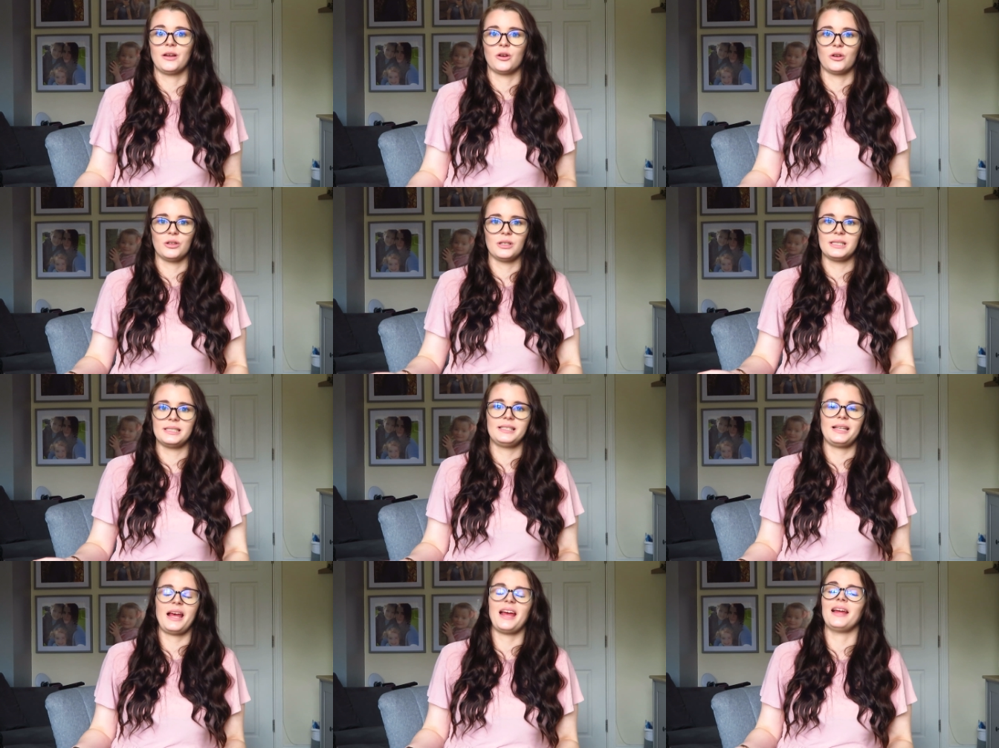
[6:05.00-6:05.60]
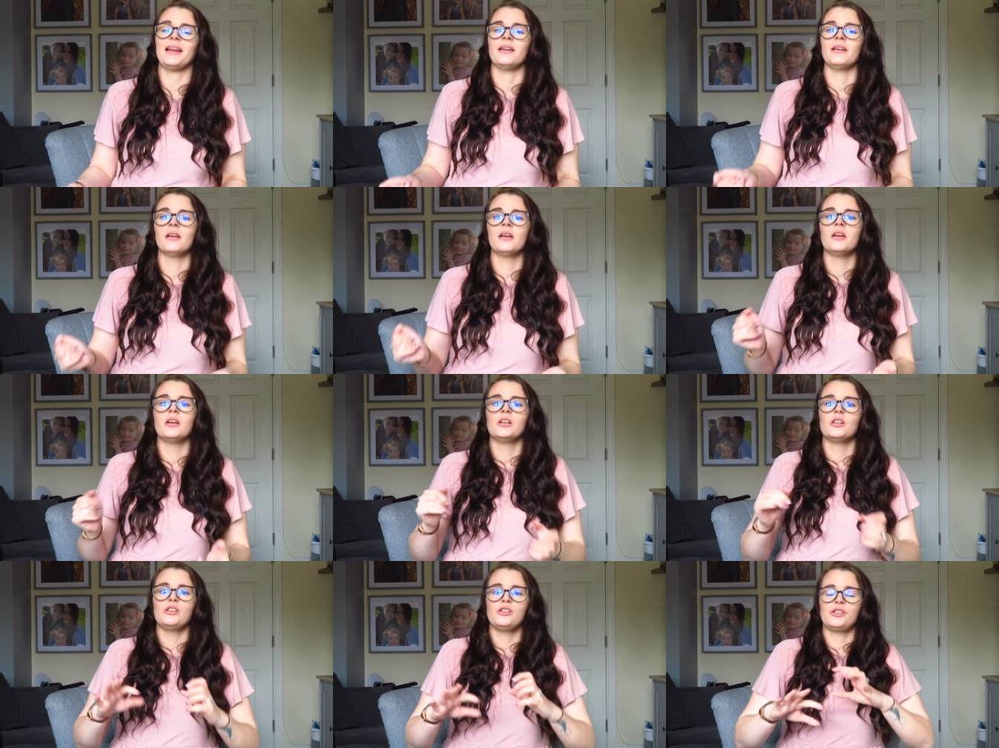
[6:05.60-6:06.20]
coloured in.
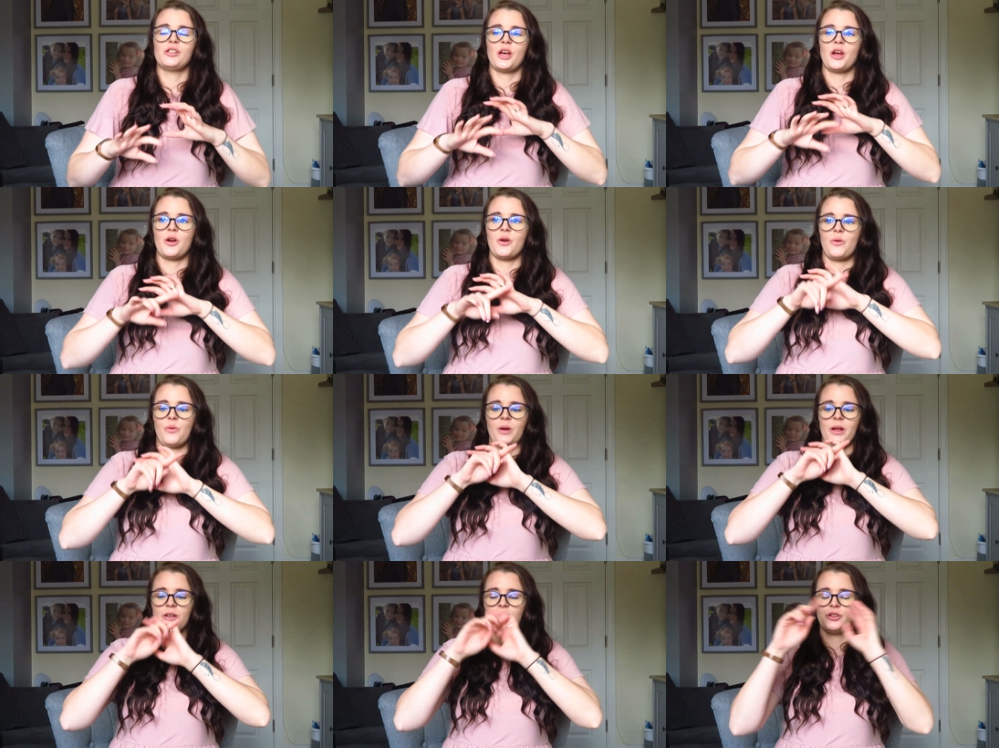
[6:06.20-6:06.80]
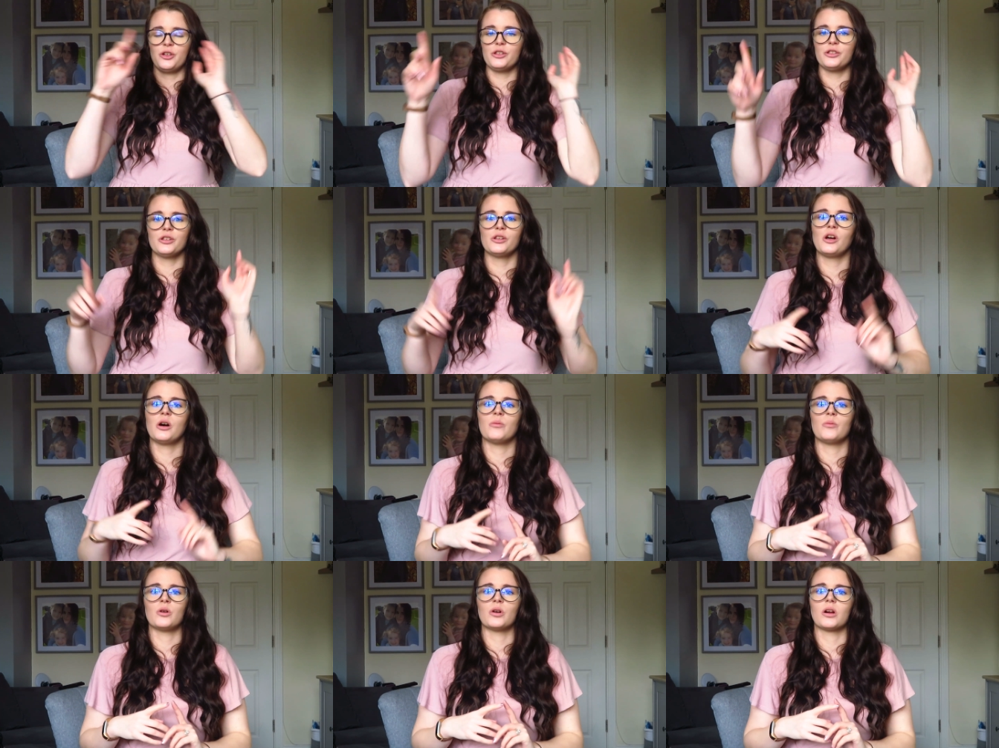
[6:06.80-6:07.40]
So just a
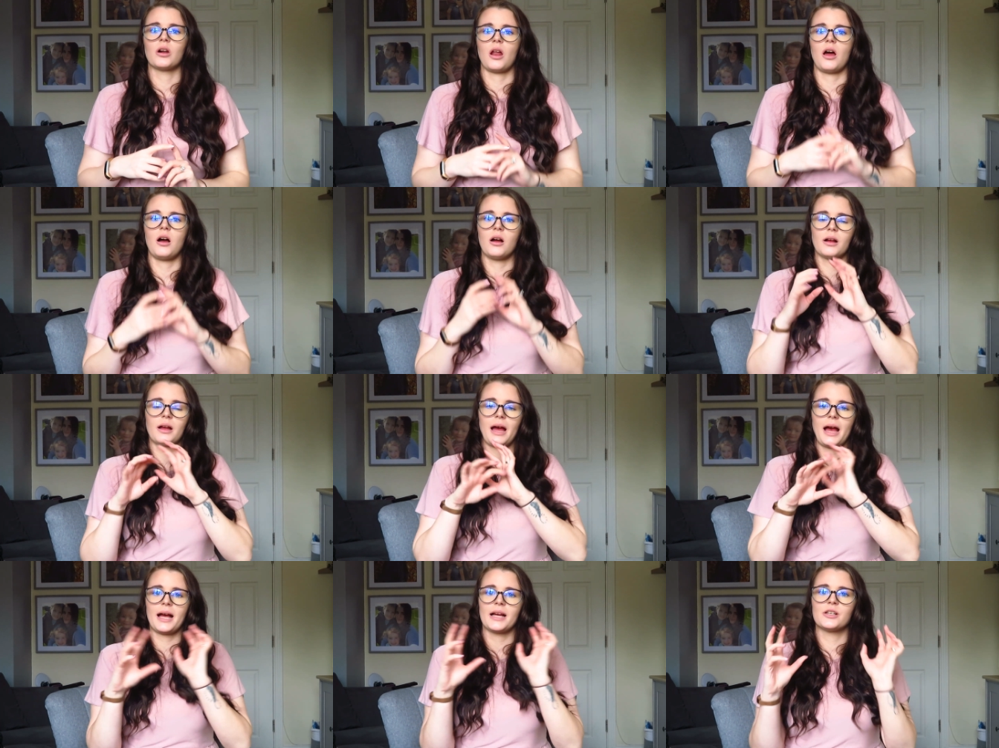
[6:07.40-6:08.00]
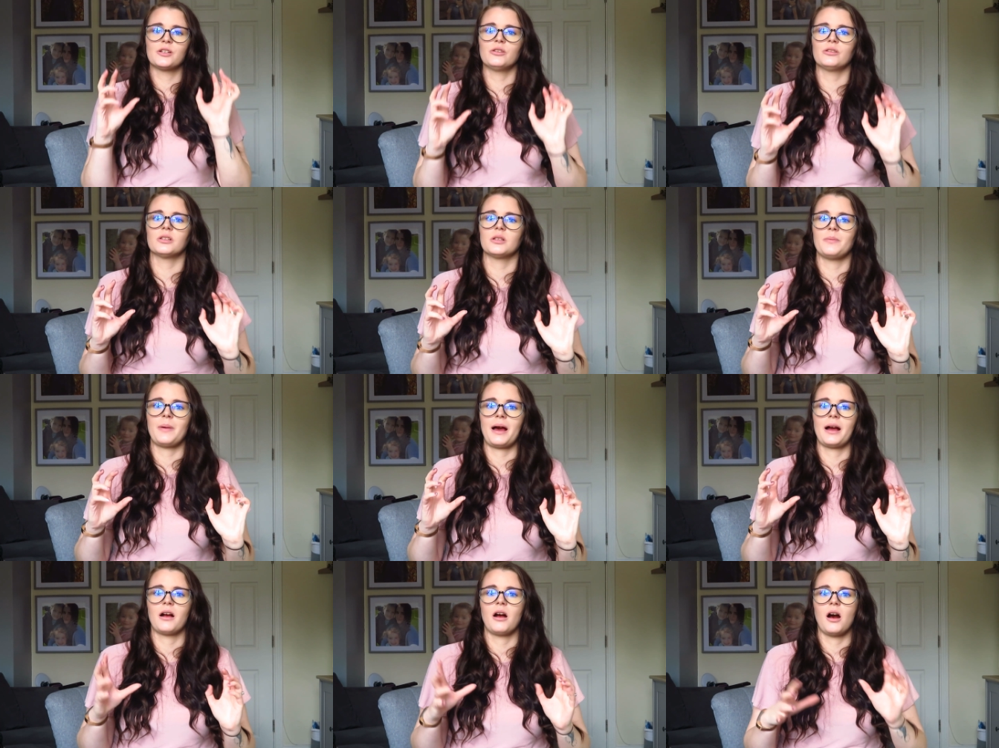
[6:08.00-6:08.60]
normal clock, I took the
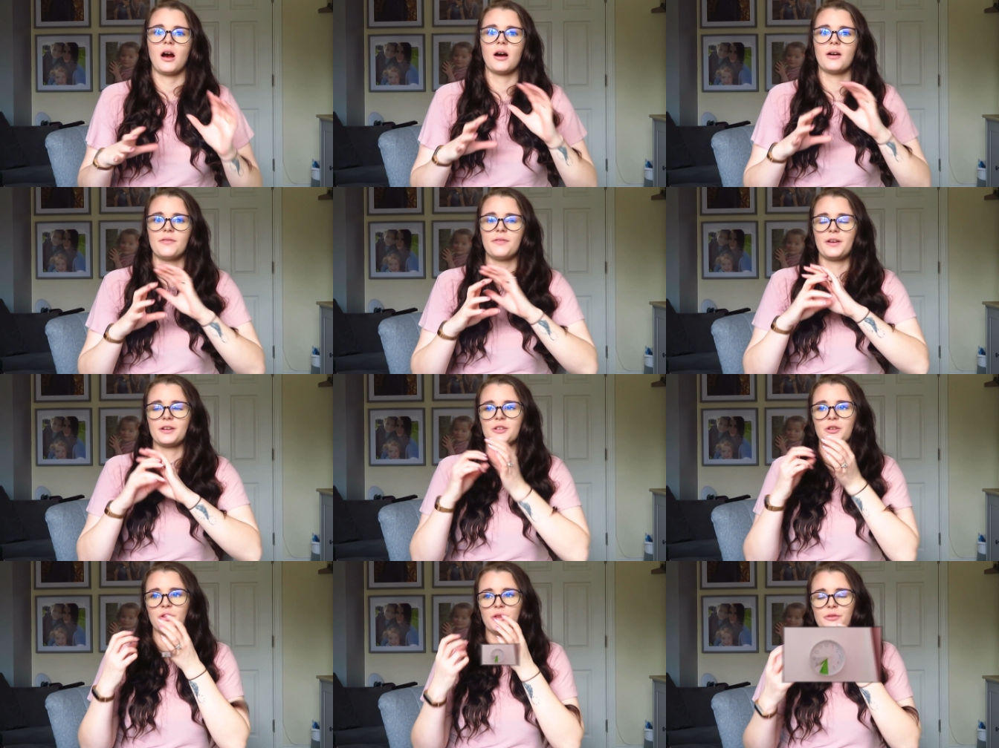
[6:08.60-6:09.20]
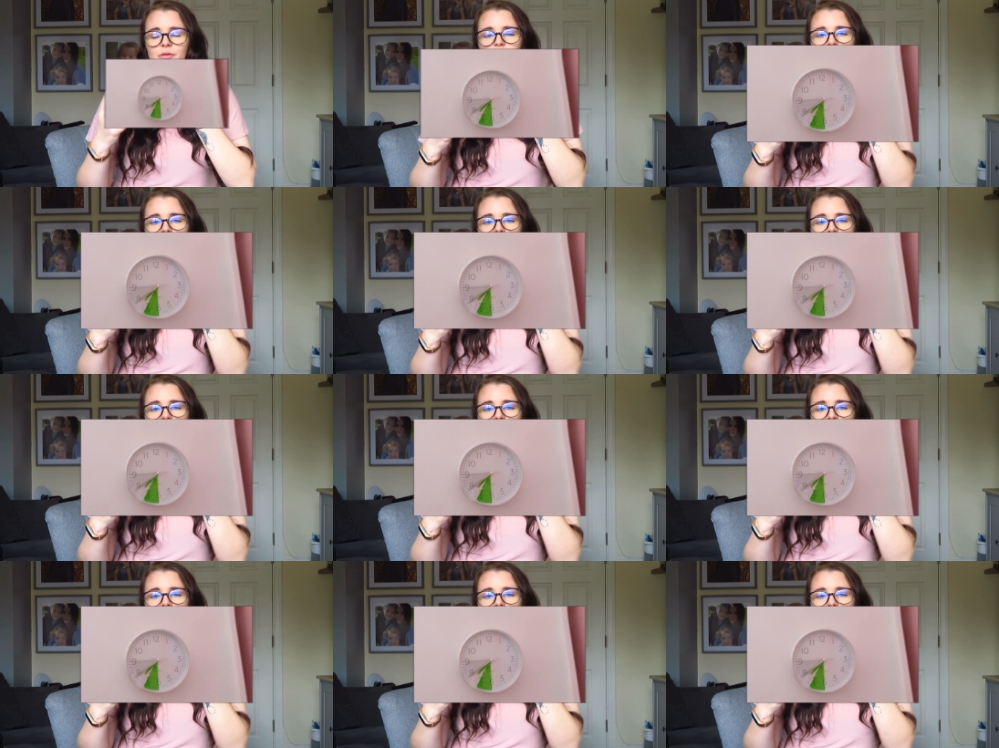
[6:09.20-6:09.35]
back off, took the